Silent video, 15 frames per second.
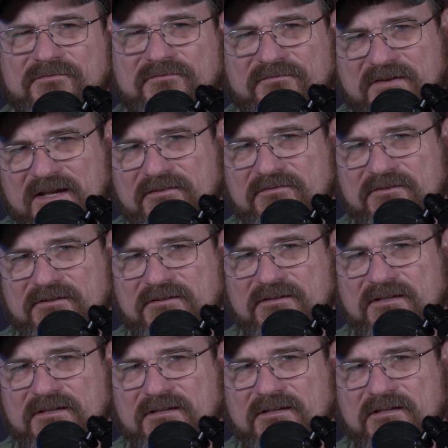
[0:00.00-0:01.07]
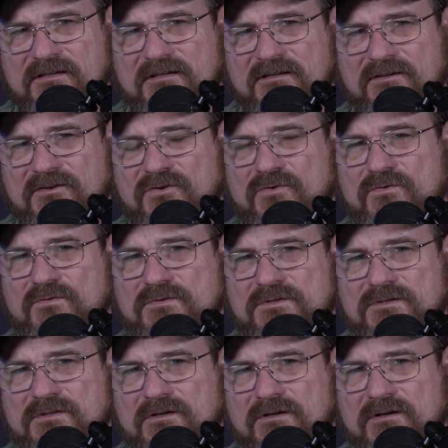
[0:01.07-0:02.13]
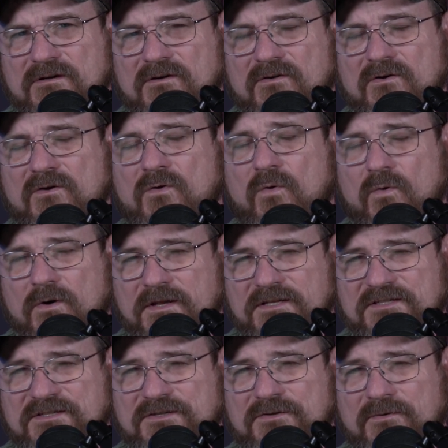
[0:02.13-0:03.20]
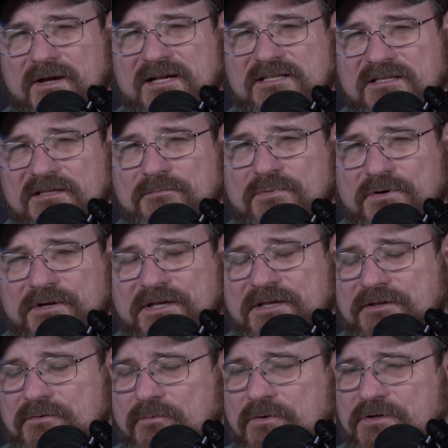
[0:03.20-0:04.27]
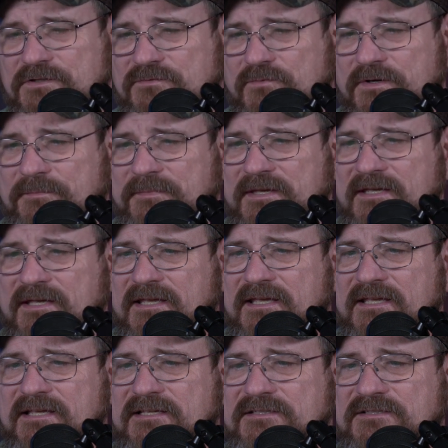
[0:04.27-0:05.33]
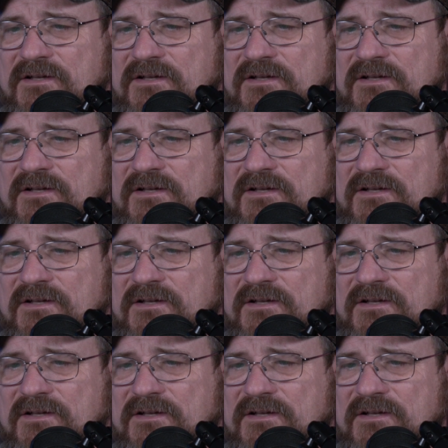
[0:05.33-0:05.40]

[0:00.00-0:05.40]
favorite use or cordage to actually bring in the woods with me is